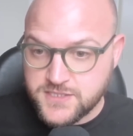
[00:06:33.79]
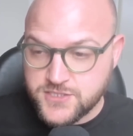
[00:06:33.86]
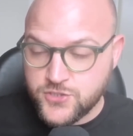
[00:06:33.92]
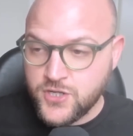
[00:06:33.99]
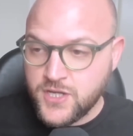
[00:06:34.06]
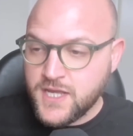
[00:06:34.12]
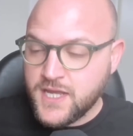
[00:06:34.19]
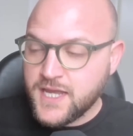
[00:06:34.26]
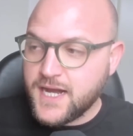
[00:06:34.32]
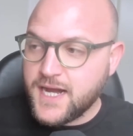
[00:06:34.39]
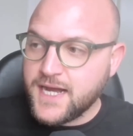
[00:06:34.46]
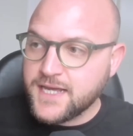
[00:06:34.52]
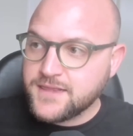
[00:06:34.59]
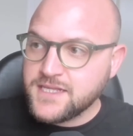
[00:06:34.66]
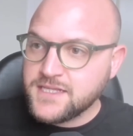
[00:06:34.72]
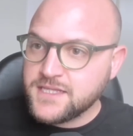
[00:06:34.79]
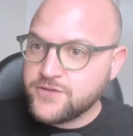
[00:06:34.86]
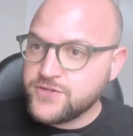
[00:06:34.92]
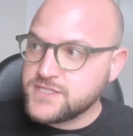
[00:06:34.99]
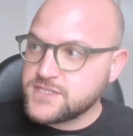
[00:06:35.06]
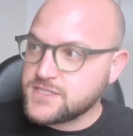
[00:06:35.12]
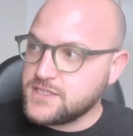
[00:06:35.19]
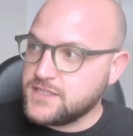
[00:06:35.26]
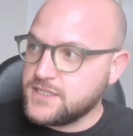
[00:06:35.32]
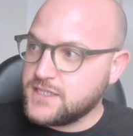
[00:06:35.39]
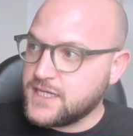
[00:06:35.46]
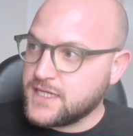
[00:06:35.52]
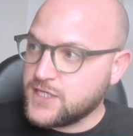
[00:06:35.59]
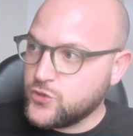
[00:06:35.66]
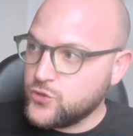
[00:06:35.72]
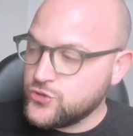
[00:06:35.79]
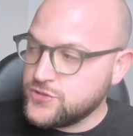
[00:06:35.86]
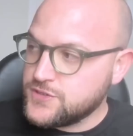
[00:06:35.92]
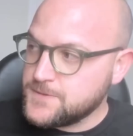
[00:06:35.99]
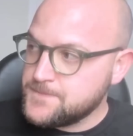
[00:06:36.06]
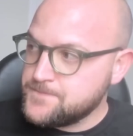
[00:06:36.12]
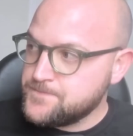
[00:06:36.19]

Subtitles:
So I think there is a good